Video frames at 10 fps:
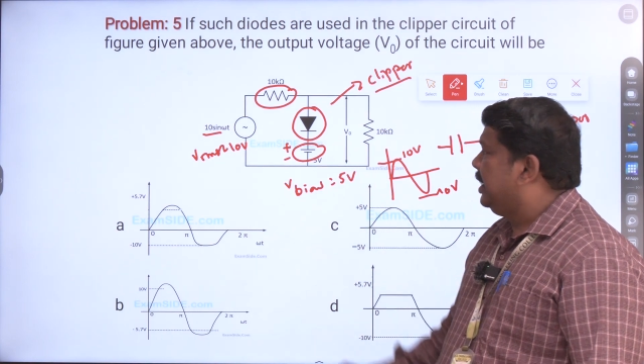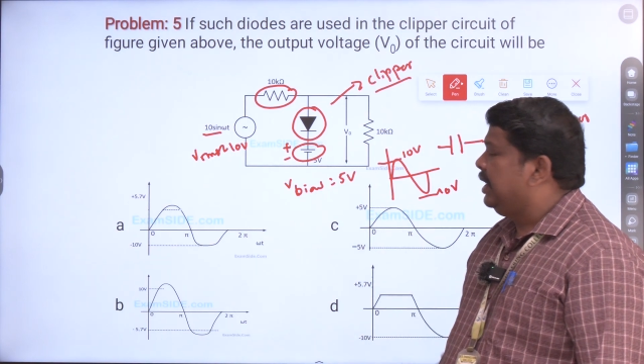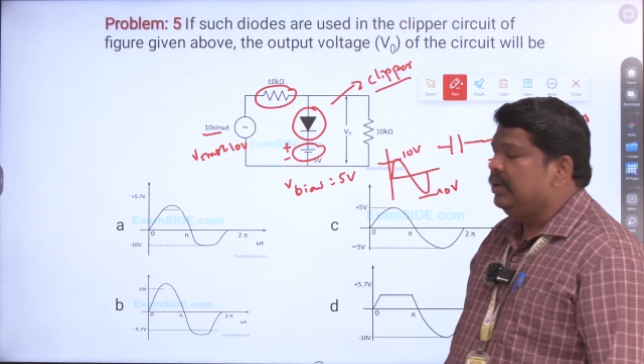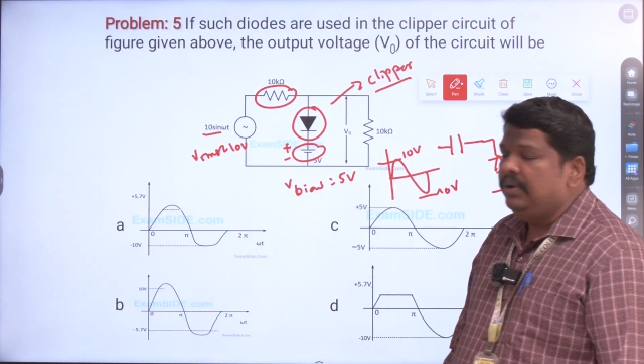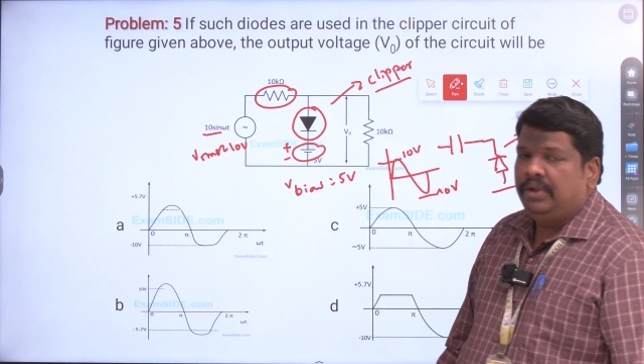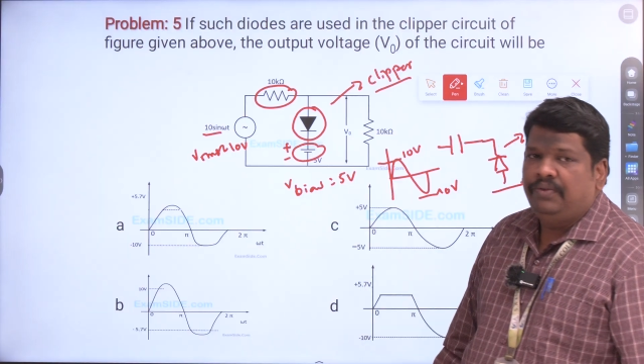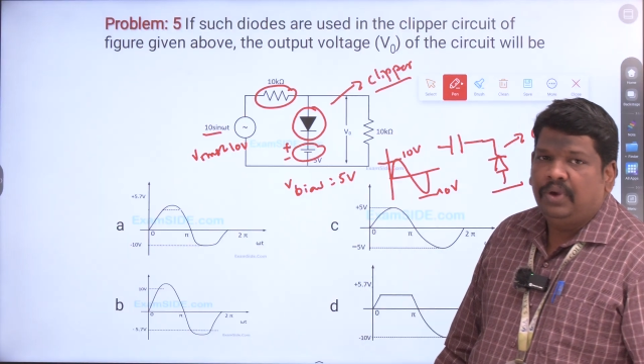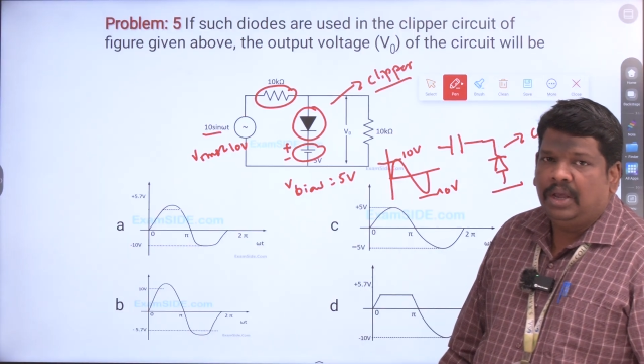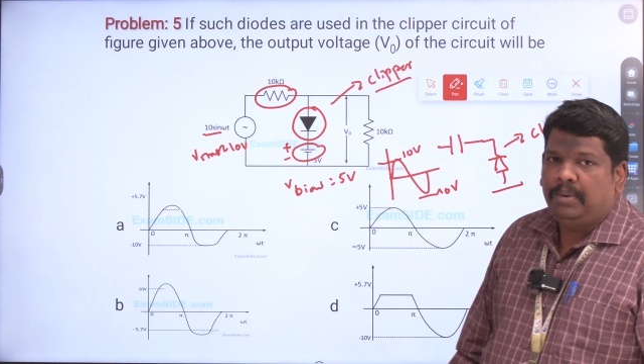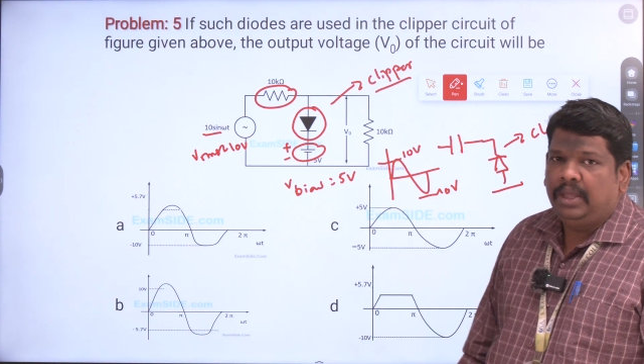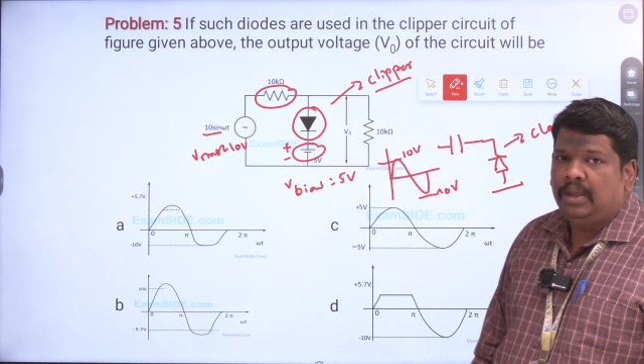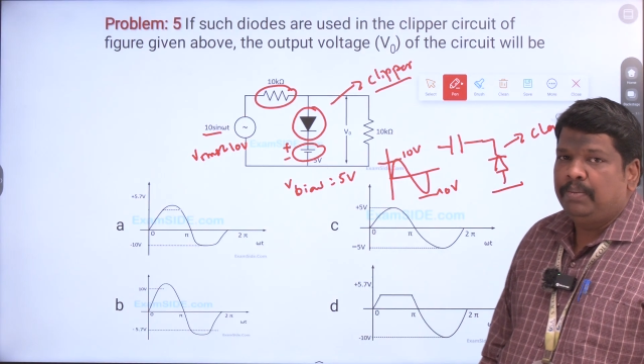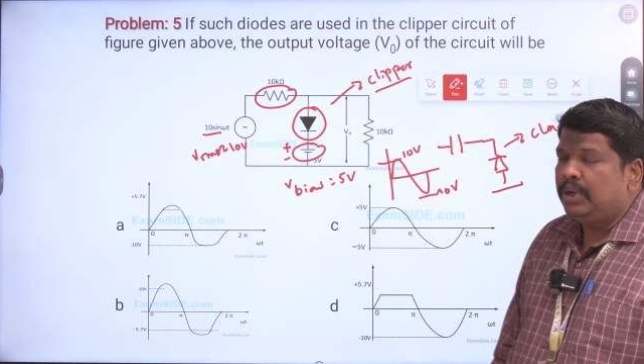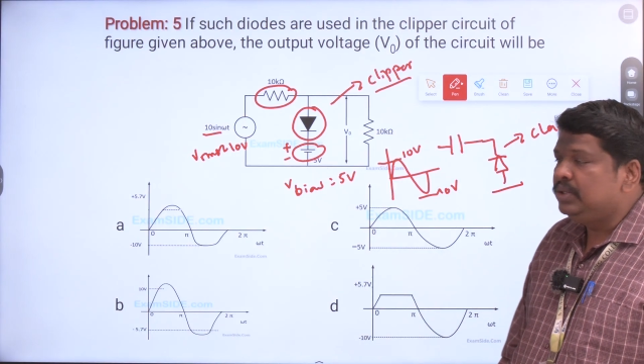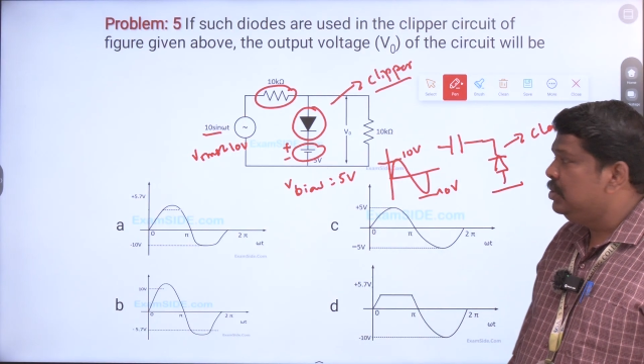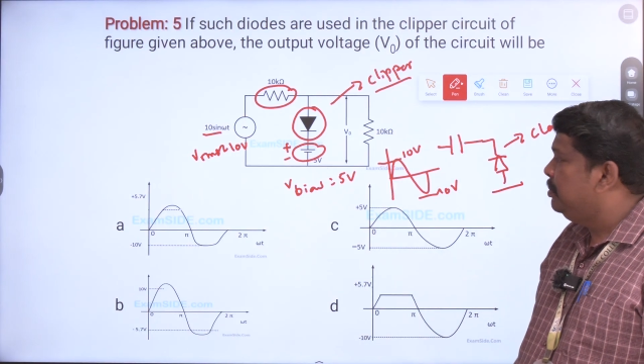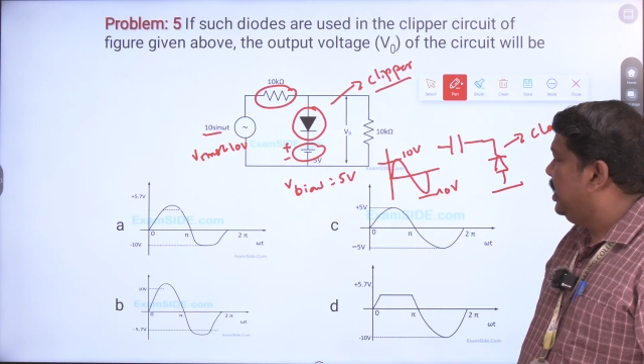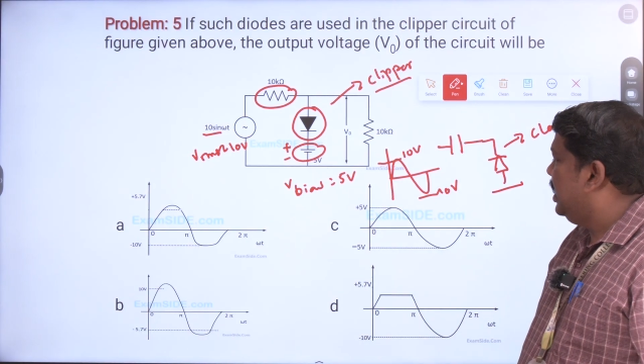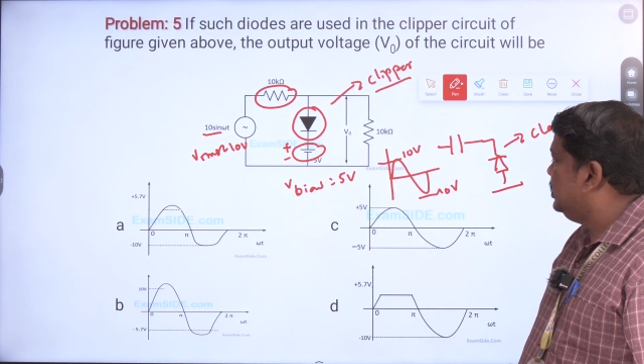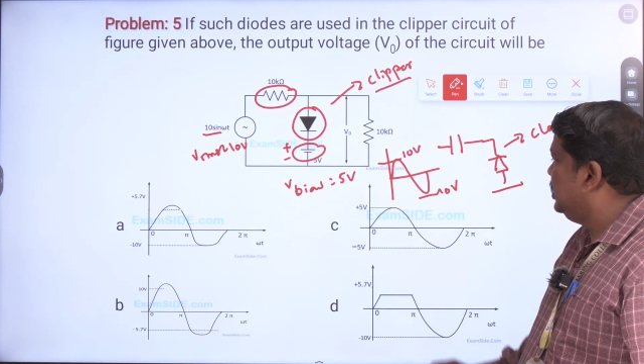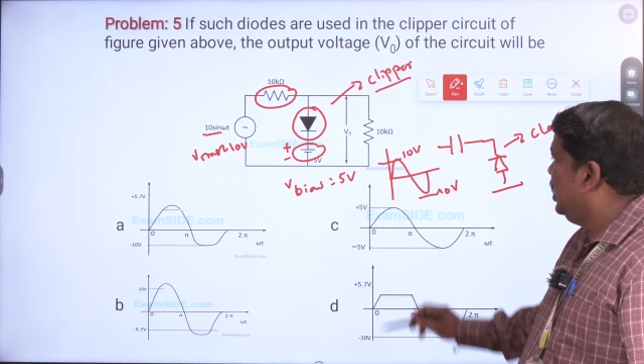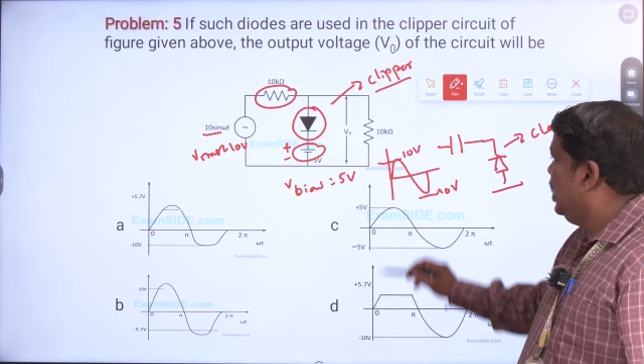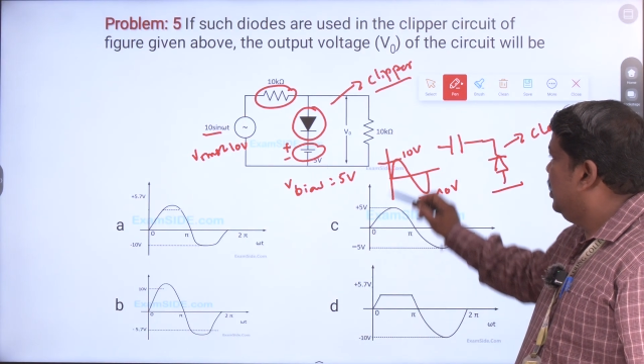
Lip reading: negative. If you are applying a positive biasing,